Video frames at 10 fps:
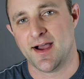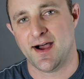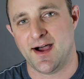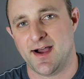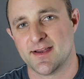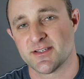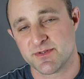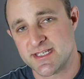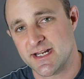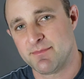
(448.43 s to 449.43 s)
So
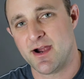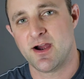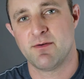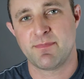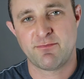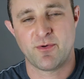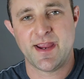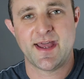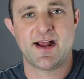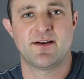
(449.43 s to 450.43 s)
we'll see you tomorrow. Before
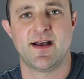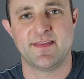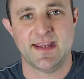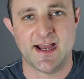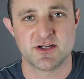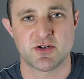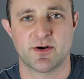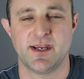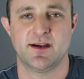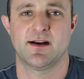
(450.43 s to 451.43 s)
we head out on the
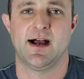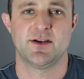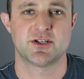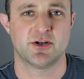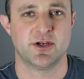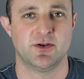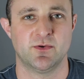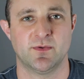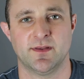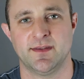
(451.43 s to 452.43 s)
outro here, I'll show
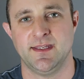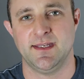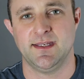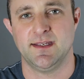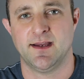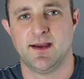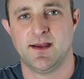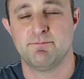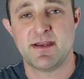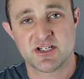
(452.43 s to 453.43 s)
you the
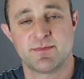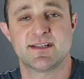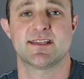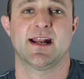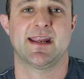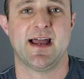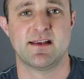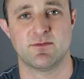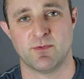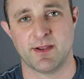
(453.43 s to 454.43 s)
measurements that I
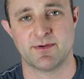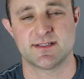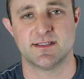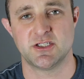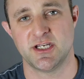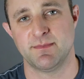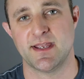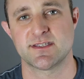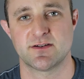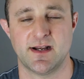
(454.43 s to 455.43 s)
got when I went to the gym
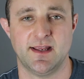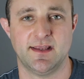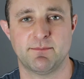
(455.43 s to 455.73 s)
yesterday.